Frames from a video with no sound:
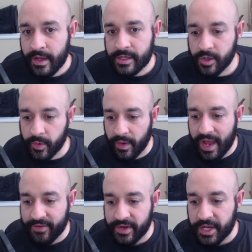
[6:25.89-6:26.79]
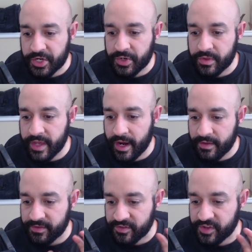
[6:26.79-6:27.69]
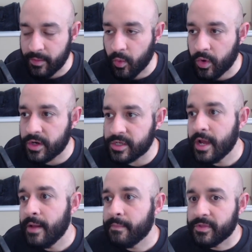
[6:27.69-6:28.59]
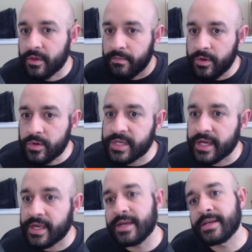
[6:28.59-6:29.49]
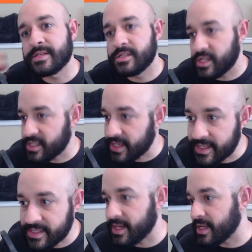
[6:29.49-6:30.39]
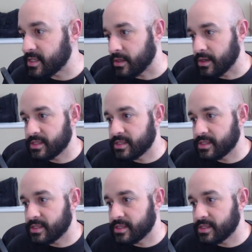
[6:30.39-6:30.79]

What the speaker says: So we don't have an issue there. It's the same words, but the music is just an incidental.